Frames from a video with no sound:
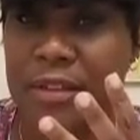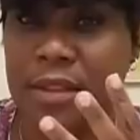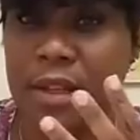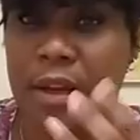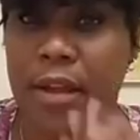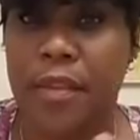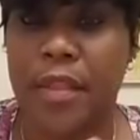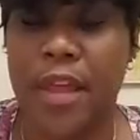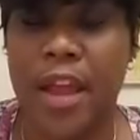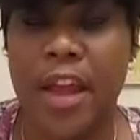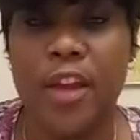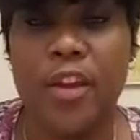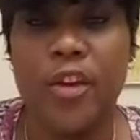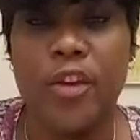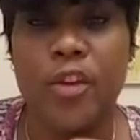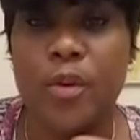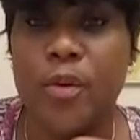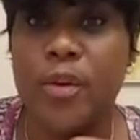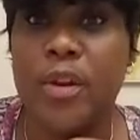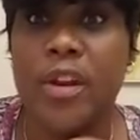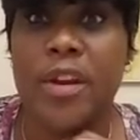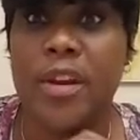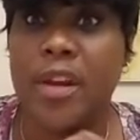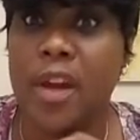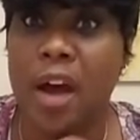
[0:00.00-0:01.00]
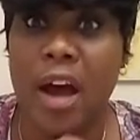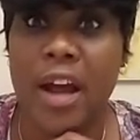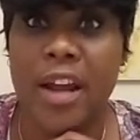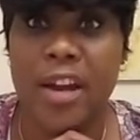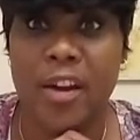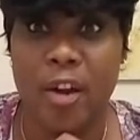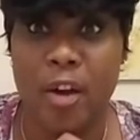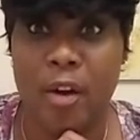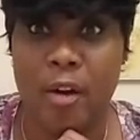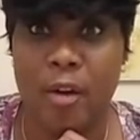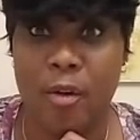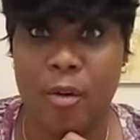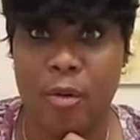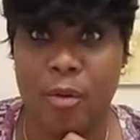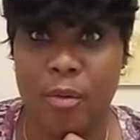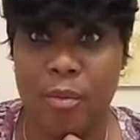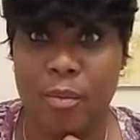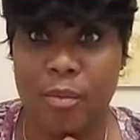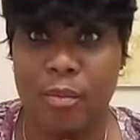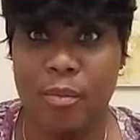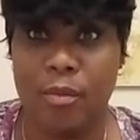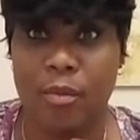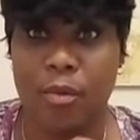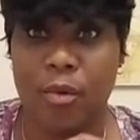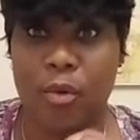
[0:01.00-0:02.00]
that you did not know
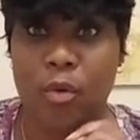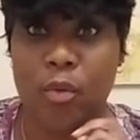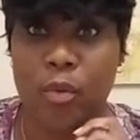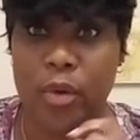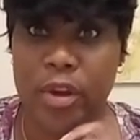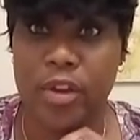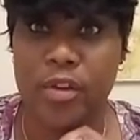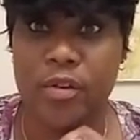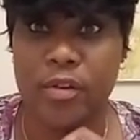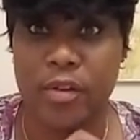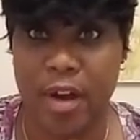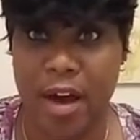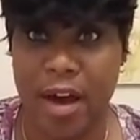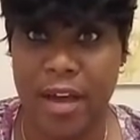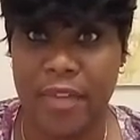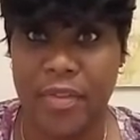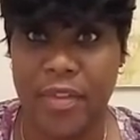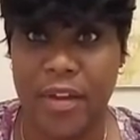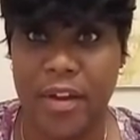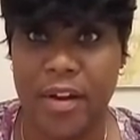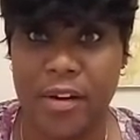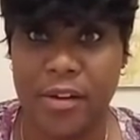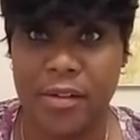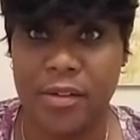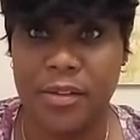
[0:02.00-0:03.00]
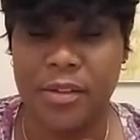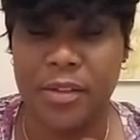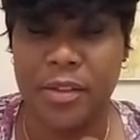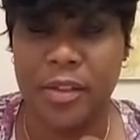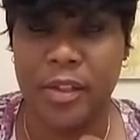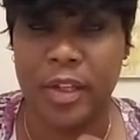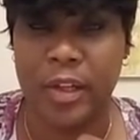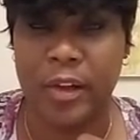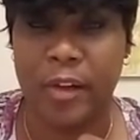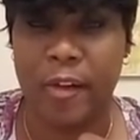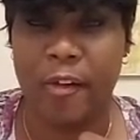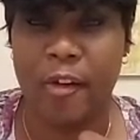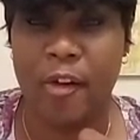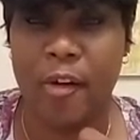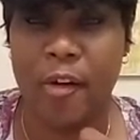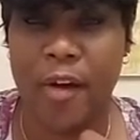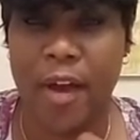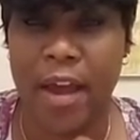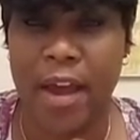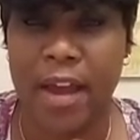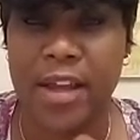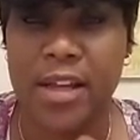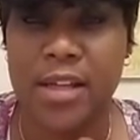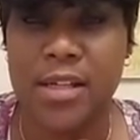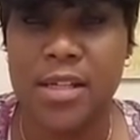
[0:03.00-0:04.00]
when you got there,
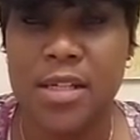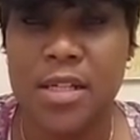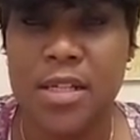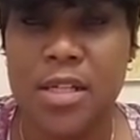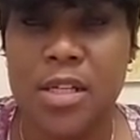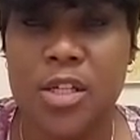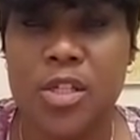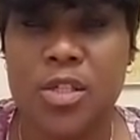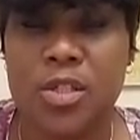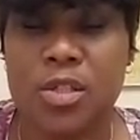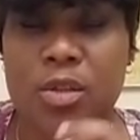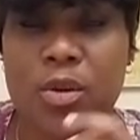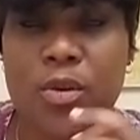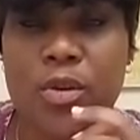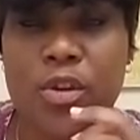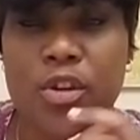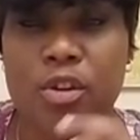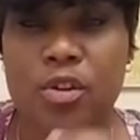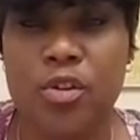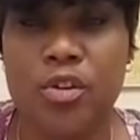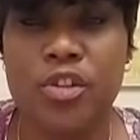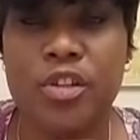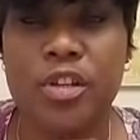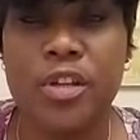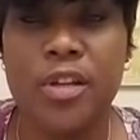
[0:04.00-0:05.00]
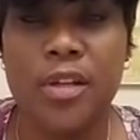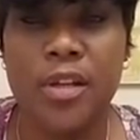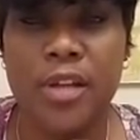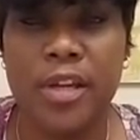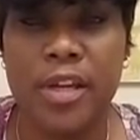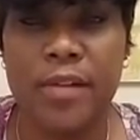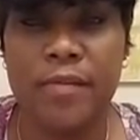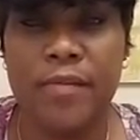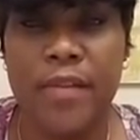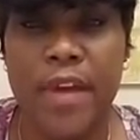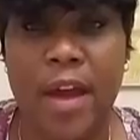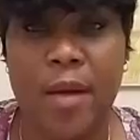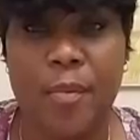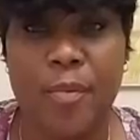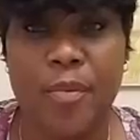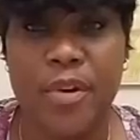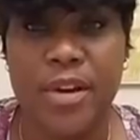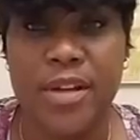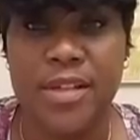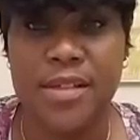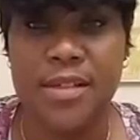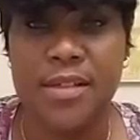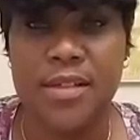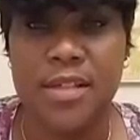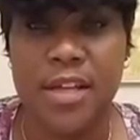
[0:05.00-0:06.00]
okay? So you should leave that
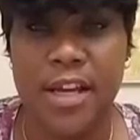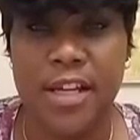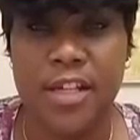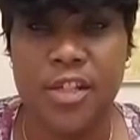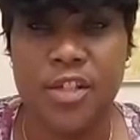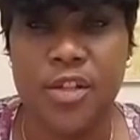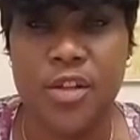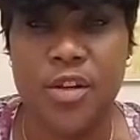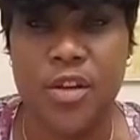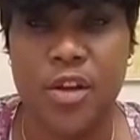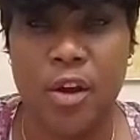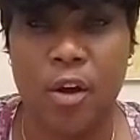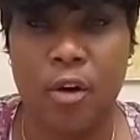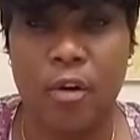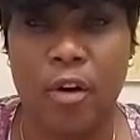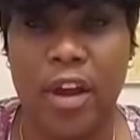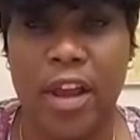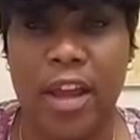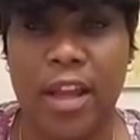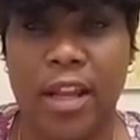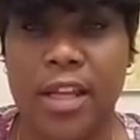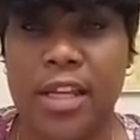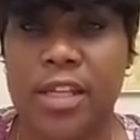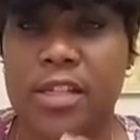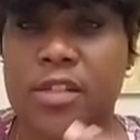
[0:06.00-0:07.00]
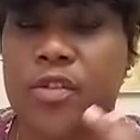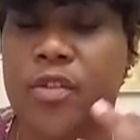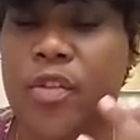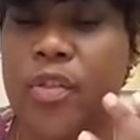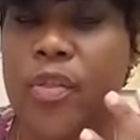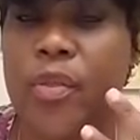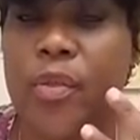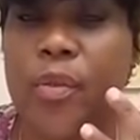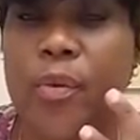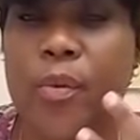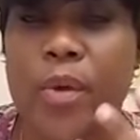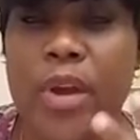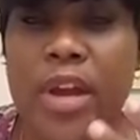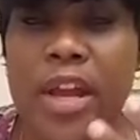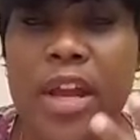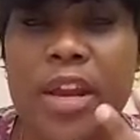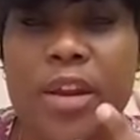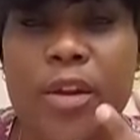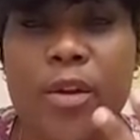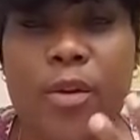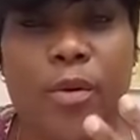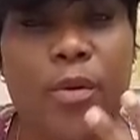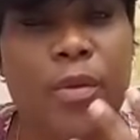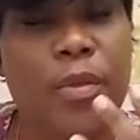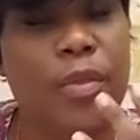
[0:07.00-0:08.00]
presentation knowing at least three
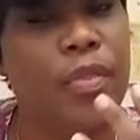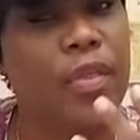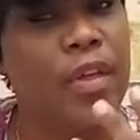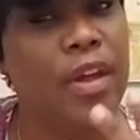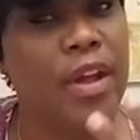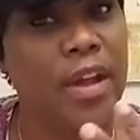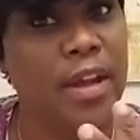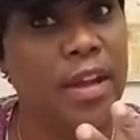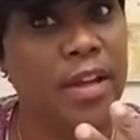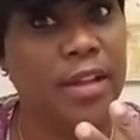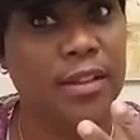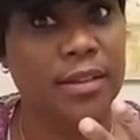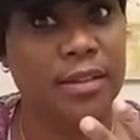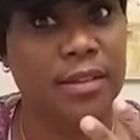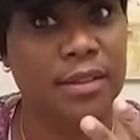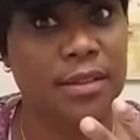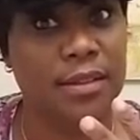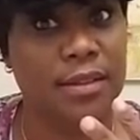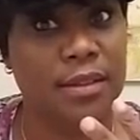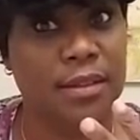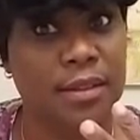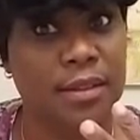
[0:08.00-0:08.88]
new things